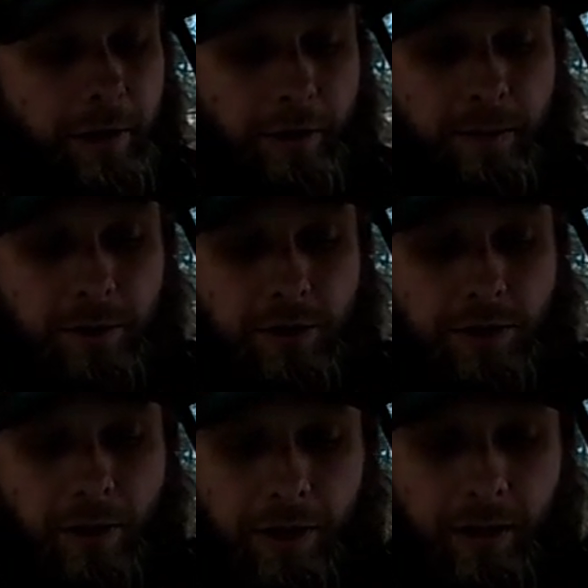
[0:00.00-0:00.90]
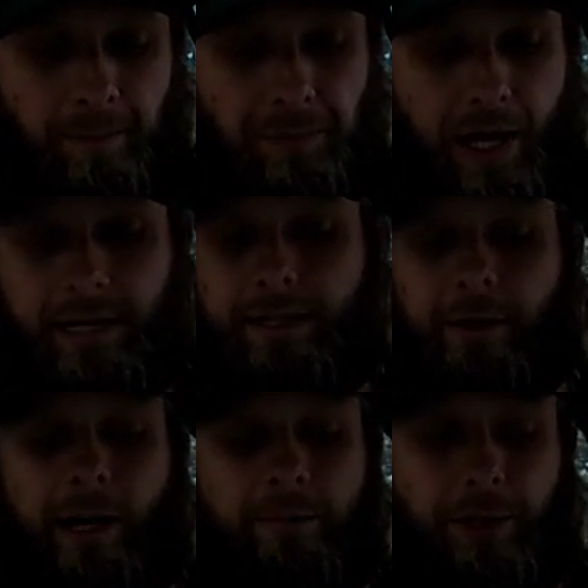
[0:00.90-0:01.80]
milligrams of sodium,
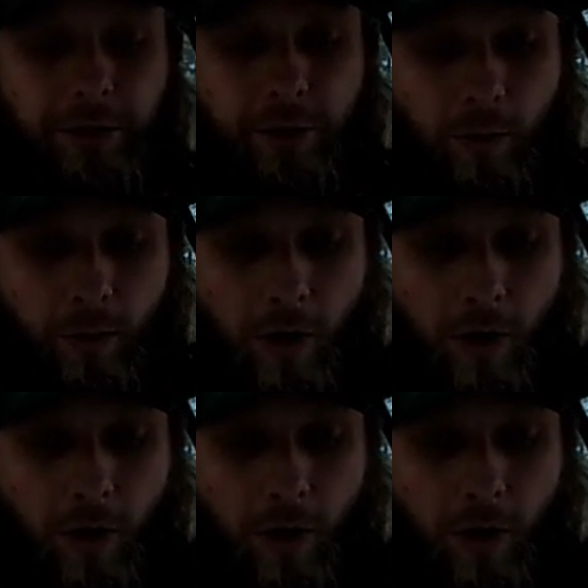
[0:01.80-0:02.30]
18 grams of total